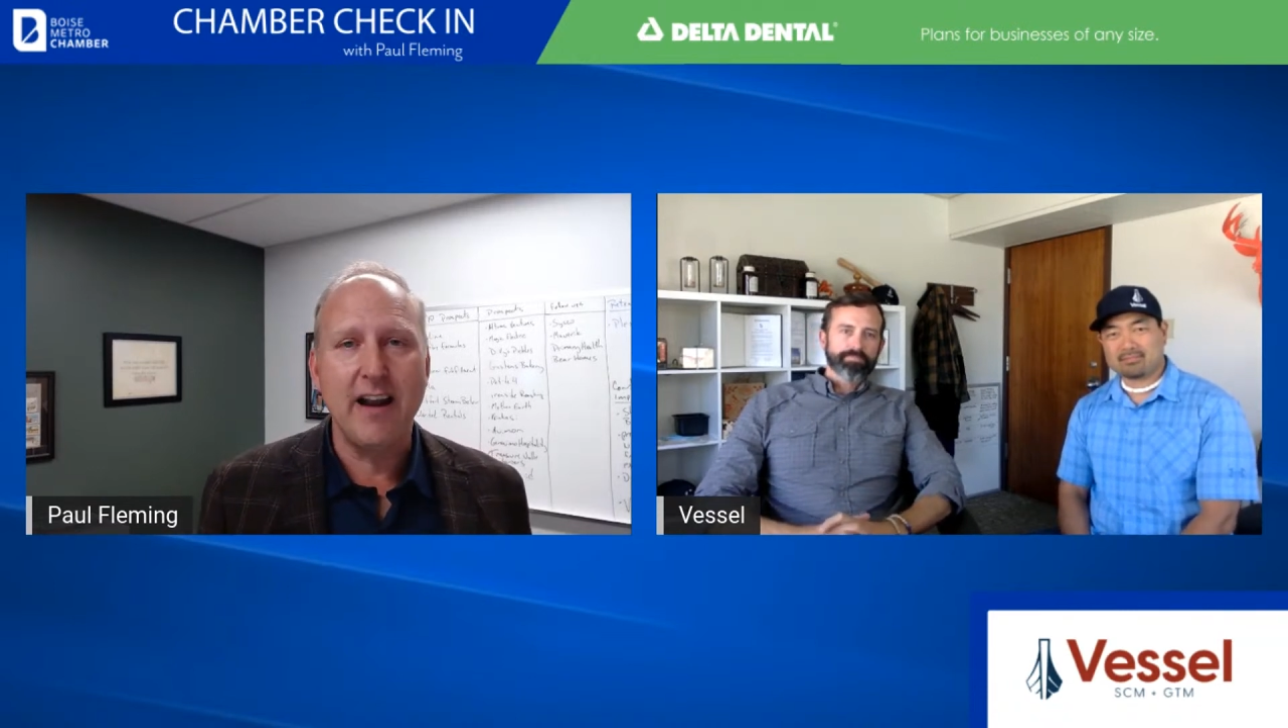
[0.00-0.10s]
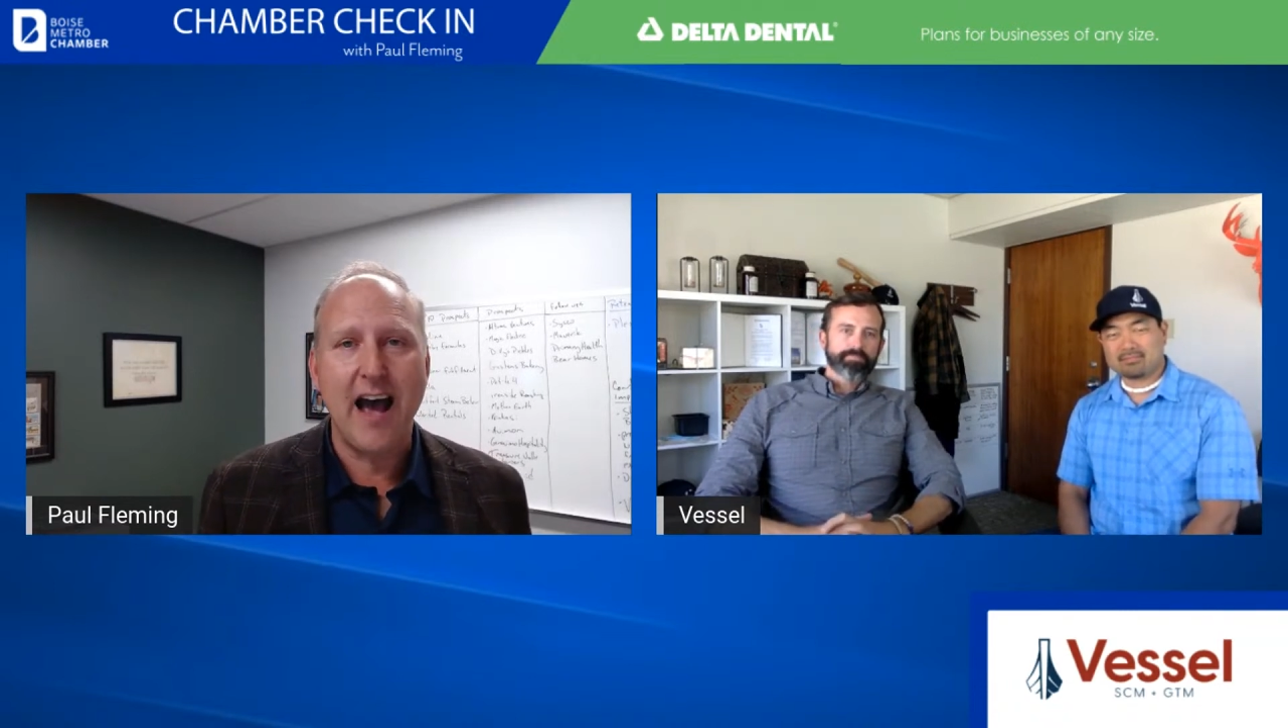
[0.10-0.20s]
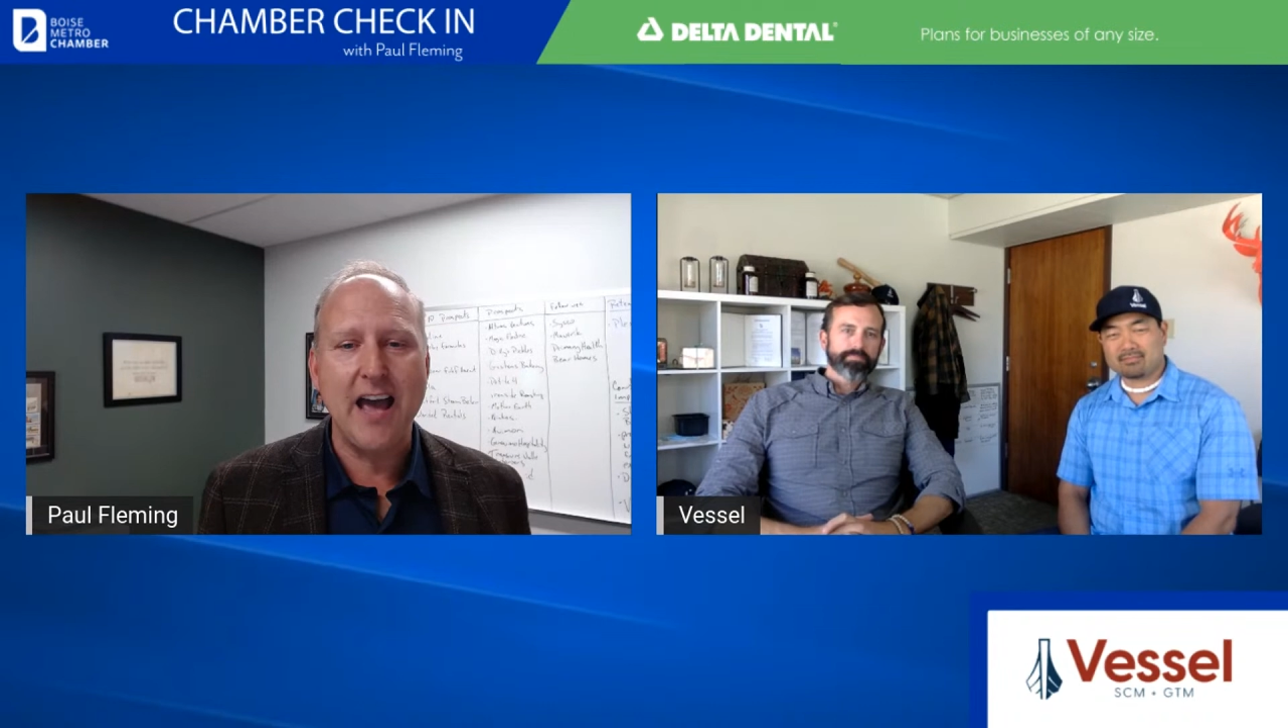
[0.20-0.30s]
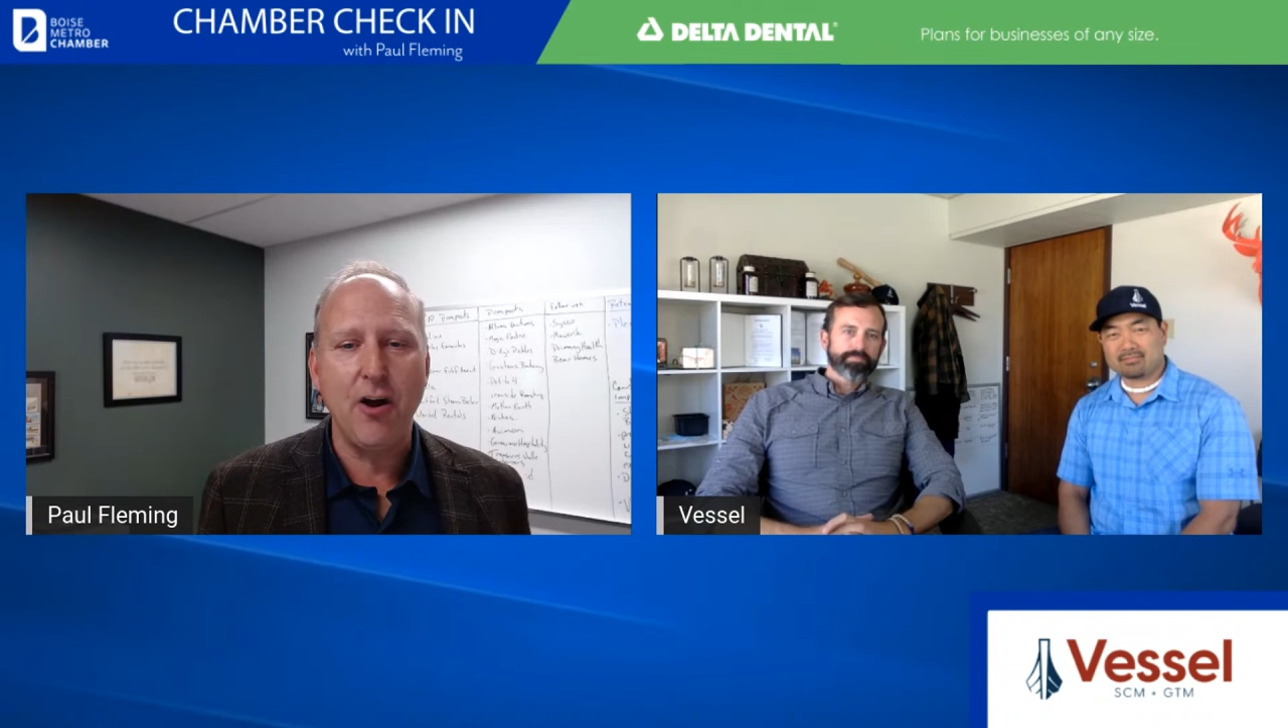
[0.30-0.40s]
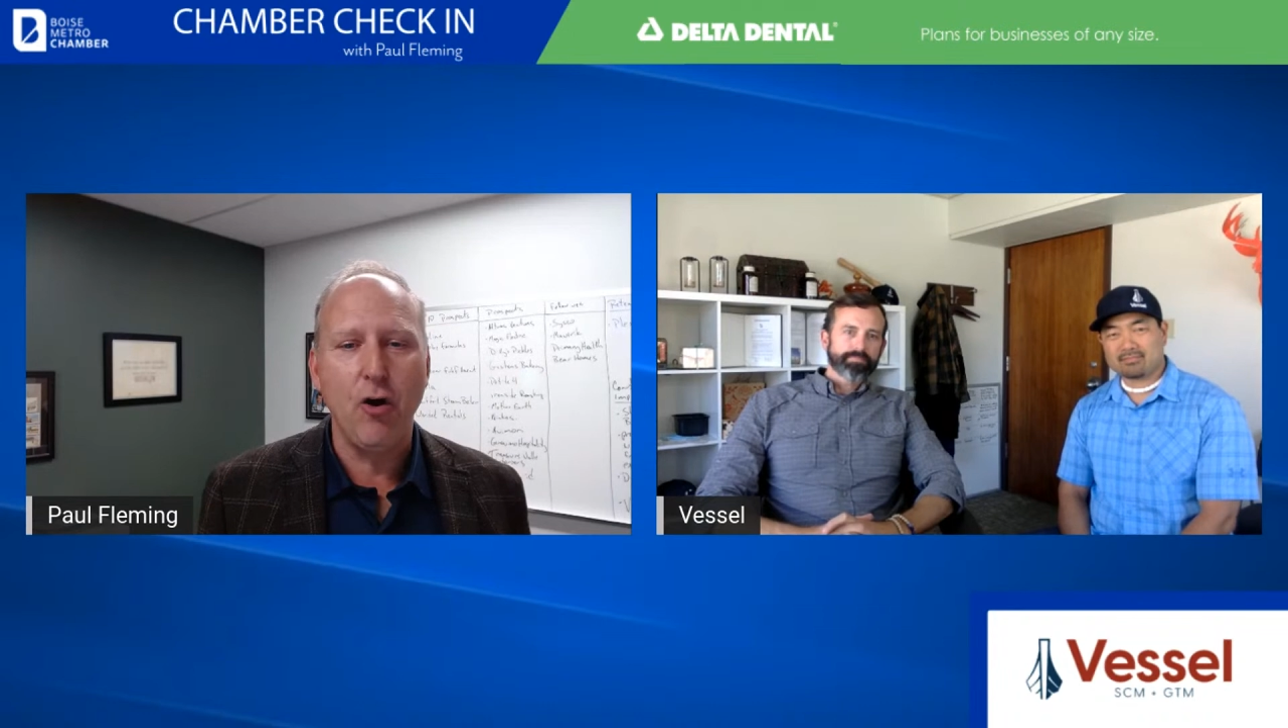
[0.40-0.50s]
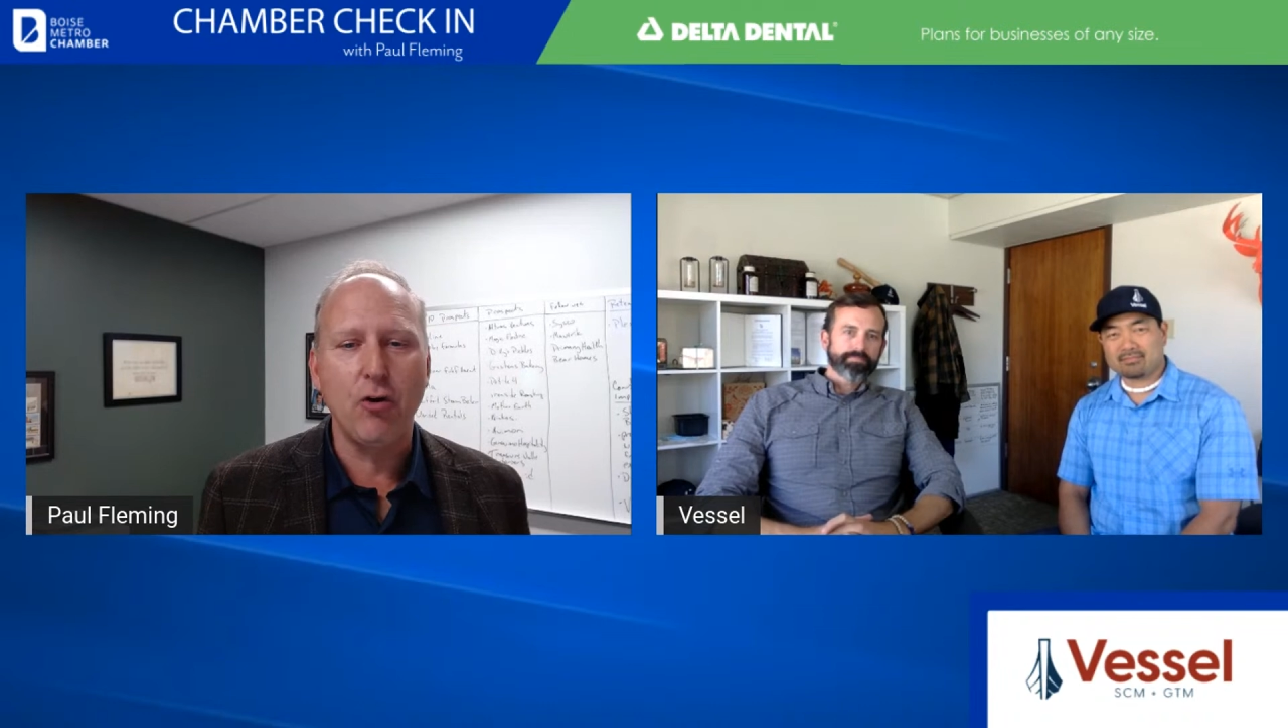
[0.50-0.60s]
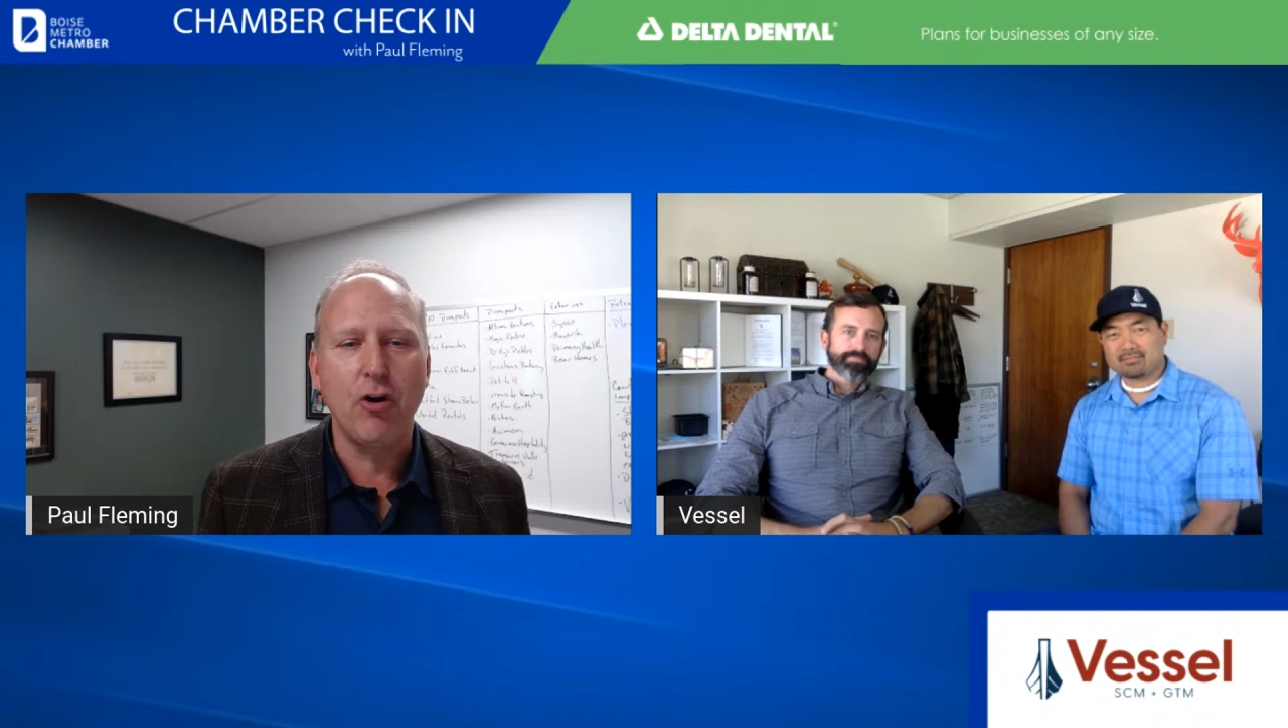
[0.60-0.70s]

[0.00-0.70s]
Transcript: Idaho